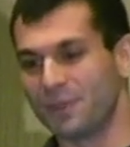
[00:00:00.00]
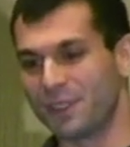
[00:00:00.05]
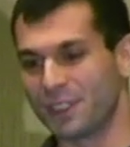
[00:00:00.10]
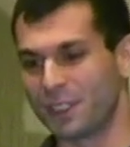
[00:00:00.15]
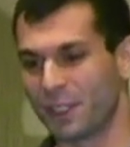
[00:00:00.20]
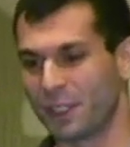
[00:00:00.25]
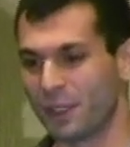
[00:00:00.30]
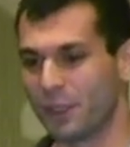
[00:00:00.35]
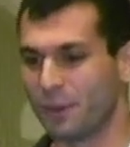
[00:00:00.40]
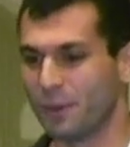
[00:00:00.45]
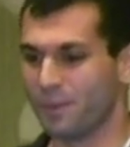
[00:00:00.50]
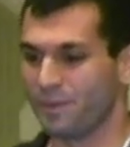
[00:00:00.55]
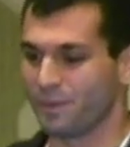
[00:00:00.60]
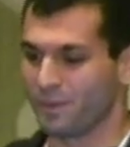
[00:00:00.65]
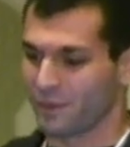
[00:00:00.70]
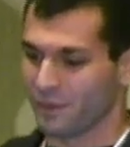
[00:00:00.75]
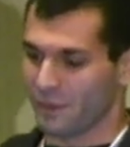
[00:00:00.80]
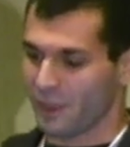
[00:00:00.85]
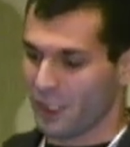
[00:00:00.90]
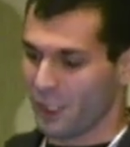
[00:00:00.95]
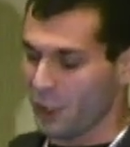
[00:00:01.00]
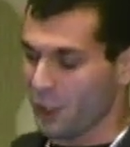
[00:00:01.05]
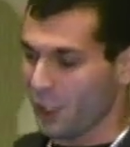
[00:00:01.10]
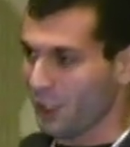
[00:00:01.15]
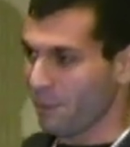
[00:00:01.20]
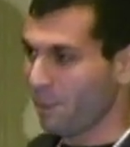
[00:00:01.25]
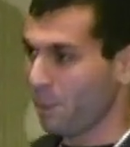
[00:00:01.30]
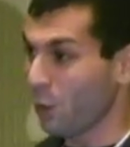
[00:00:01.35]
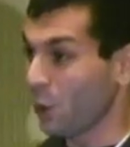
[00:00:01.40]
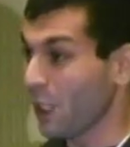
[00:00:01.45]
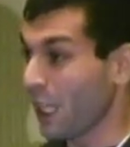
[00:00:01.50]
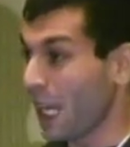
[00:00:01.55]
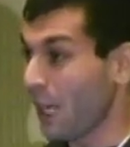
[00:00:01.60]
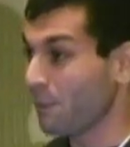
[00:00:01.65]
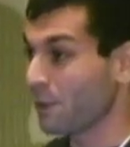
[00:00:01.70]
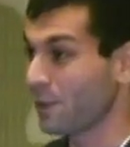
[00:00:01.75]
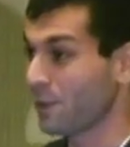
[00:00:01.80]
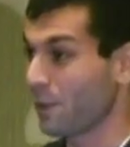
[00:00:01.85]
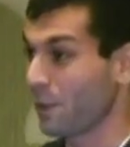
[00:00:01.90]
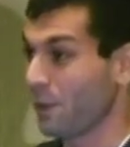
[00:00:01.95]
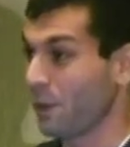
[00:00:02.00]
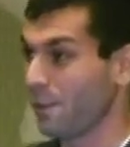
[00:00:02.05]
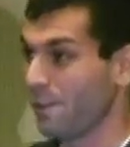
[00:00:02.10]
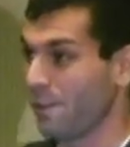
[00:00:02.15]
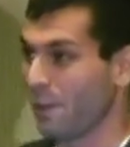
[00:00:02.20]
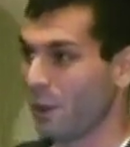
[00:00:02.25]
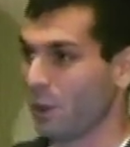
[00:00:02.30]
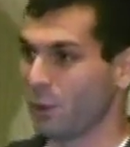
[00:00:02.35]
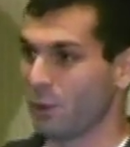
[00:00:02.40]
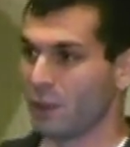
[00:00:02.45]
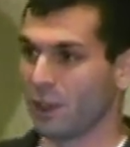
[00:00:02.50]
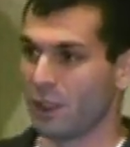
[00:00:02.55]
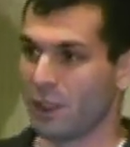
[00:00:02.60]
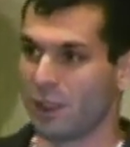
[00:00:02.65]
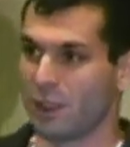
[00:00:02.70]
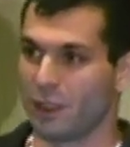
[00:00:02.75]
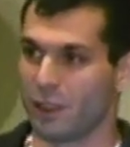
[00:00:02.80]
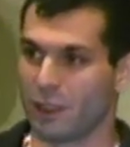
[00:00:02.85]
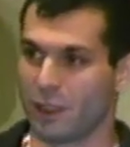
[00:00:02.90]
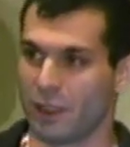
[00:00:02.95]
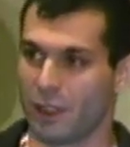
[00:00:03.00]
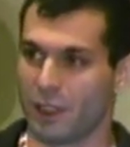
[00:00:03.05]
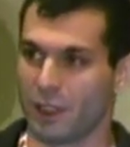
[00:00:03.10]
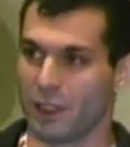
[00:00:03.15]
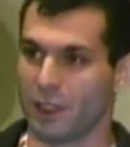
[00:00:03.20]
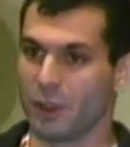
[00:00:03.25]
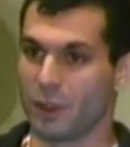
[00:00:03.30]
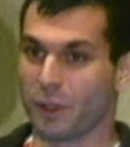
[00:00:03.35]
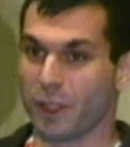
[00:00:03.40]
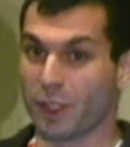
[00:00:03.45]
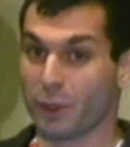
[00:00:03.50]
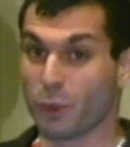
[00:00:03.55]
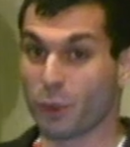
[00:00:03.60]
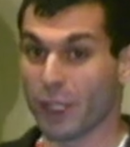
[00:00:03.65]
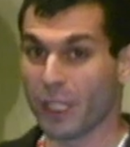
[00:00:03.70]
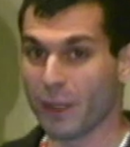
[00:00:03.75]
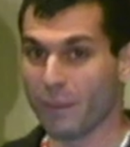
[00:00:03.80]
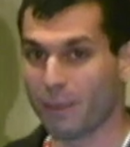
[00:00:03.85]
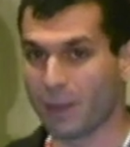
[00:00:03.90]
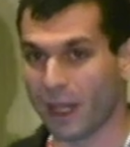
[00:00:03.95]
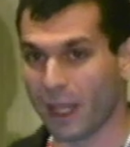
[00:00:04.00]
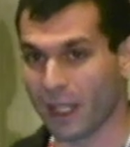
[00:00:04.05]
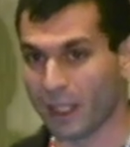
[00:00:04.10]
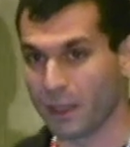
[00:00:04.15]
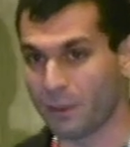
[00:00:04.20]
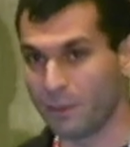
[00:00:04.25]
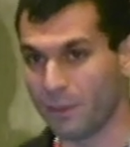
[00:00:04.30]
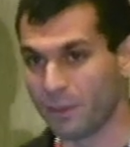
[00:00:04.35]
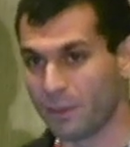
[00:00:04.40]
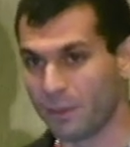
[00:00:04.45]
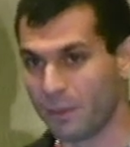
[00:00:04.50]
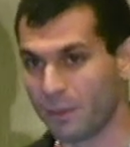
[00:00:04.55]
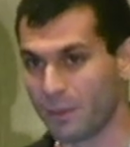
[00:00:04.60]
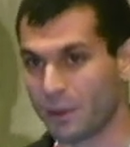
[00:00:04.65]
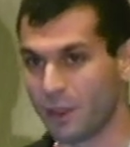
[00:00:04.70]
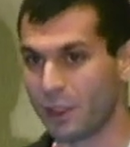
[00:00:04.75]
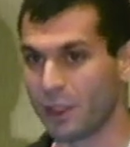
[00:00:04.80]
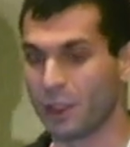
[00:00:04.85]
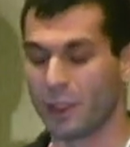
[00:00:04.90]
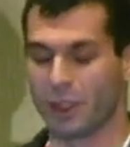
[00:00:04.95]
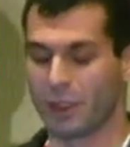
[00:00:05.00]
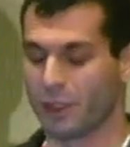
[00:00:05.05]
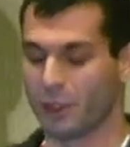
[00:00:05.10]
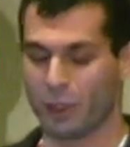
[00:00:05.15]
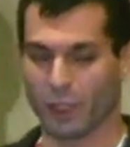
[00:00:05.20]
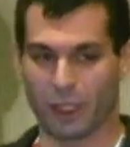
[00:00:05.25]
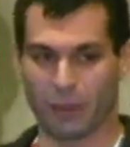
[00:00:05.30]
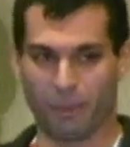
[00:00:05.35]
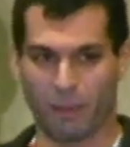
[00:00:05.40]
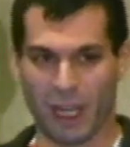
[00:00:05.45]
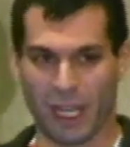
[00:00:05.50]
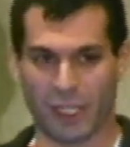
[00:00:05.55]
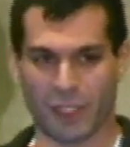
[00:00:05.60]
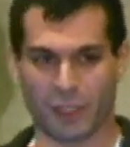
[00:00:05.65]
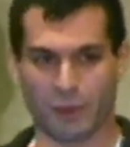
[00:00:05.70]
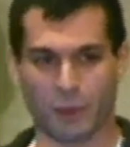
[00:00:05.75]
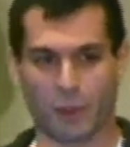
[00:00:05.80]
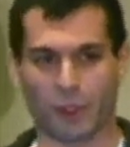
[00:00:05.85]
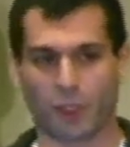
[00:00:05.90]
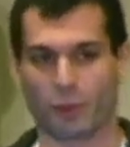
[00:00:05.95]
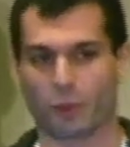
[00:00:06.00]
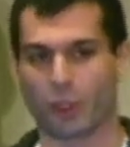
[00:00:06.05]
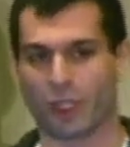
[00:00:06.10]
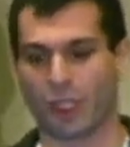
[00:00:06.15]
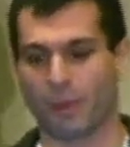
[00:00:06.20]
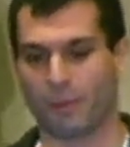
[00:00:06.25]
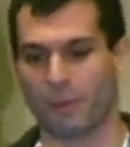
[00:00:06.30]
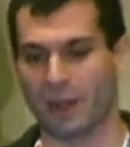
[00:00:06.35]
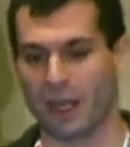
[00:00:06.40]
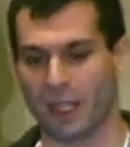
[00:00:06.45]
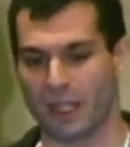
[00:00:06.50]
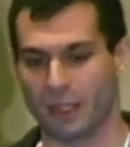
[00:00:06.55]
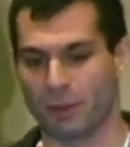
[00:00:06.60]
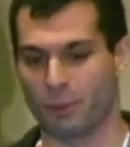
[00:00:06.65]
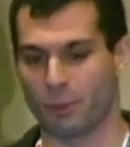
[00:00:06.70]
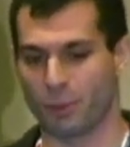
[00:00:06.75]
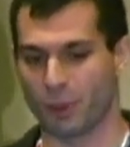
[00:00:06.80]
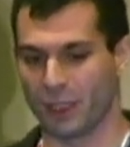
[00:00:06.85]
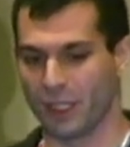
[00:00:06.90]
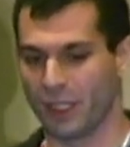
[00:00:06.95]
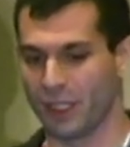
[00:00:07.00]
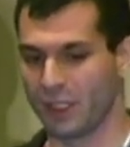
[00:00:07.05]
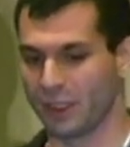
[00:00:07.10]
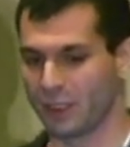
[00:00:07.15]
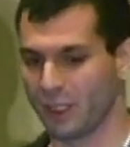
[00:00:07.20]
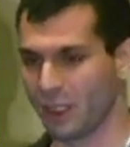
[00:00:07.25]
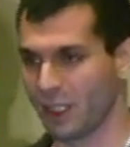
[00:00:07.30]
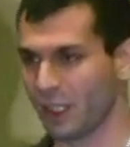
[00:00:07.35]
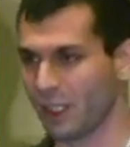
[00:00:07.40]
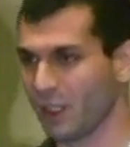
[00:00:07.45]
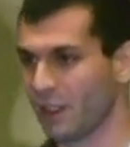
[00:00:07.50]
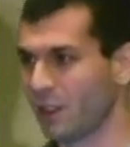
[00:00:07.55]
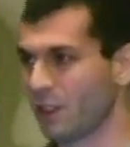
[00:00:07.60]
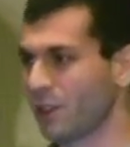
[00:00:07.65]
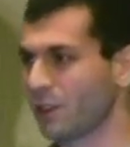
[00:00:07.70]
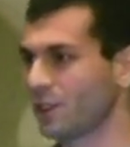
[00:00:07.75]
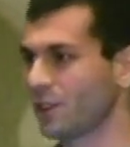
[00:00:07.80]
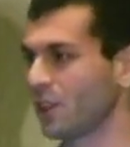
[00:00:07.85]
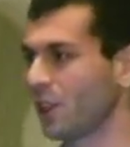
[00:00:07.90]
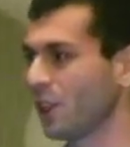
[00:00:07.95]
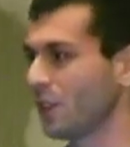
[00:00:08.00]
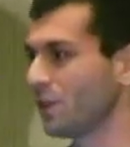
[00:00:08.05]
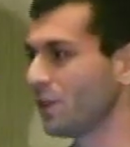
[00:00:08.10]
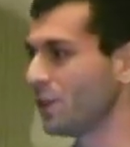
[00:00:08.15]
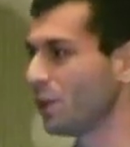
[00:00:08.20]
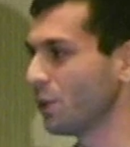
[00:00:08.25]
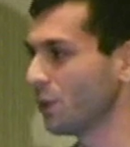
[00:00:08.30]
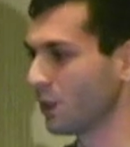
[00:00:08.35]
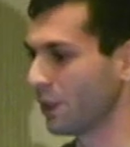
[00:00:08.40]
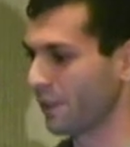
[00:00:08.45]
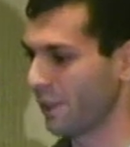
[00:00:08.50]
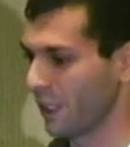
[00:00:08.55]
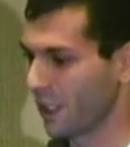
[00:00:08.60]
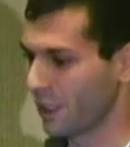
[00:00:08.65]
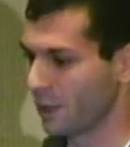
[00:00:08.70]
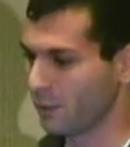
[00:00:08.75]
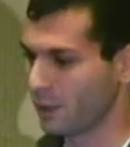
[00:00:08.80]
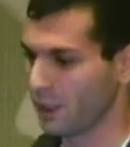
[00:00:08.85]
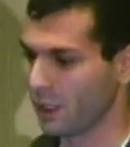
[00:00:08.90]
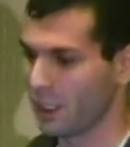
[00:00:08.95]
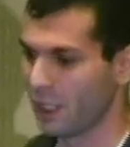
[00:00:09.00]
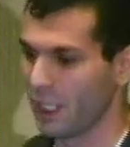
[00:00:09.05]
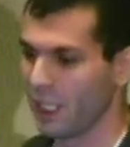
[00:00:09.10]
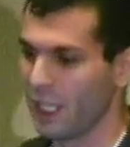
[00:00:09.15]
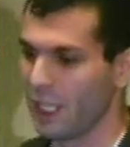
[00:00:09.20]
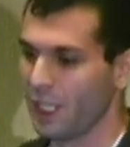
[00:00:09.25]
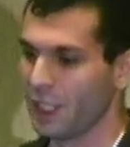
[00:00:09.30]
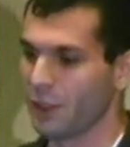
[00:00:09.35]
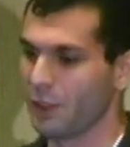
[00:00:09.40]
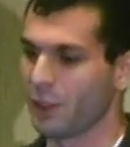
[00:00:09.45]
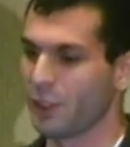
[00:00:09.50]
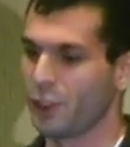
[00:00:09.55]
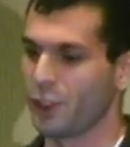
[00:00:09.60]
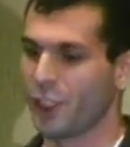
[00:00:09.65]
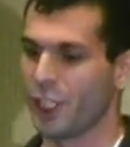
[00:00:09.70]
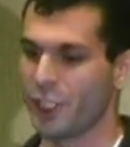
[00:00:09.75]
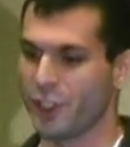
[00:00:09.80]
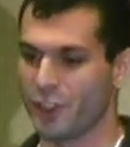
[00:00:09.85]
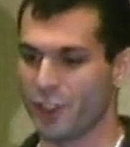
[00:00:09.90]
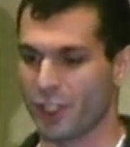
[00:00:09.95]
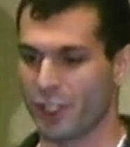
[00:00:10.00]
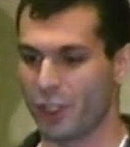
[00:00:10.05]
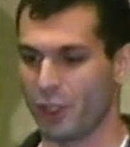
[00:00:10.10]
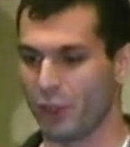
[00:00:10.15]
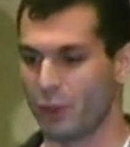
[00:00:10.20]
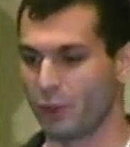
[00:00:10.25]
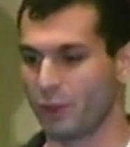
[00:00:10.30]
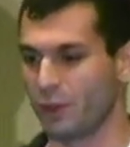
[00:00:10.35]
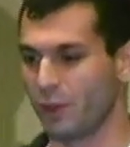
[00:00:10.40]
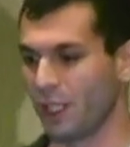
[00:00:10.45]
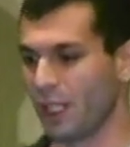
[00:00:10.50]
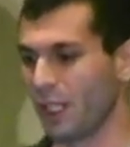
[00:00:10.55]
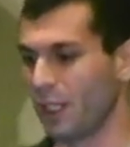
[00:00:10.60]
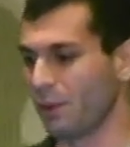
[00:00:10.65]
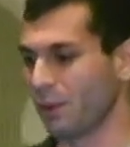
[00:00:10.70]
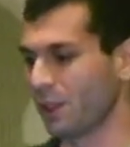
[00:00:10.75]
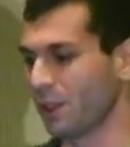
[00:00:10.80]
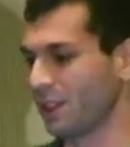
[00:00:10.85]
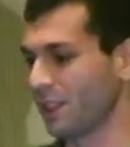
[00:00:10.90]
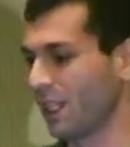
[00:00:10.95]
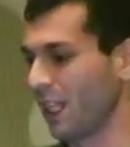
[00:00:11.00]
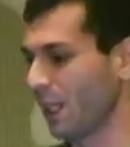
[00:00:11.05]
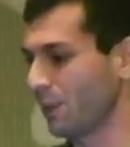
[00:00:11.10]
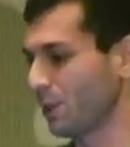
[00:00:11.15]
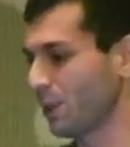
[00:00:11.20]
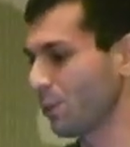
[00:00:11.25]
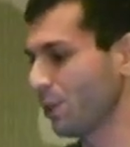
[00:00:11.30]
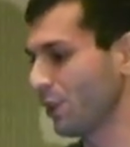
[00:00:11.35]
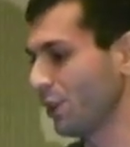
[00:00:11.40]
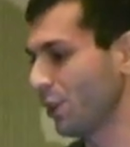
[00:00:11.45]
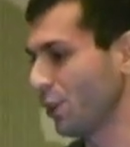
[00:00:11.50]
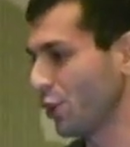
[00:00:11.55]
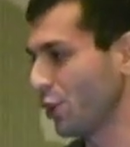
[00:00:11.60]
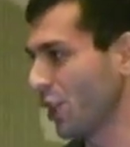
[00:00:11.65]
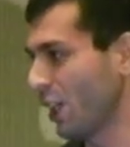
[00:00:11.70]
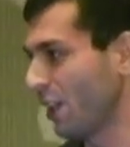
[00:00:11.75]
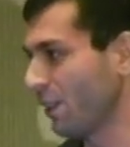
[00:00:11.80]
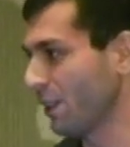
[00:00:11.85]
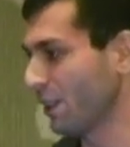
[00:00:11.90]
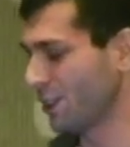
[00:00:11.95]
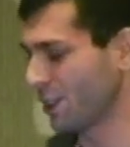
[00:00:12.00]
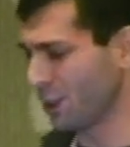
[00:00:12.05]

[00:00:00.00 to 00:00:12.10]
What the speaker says: So you can pull apps from a phone, you can recompile them, you can patch them, you can recompile them pretty easily. There's a ton of tools available. You can change the code because the apps are written in Java.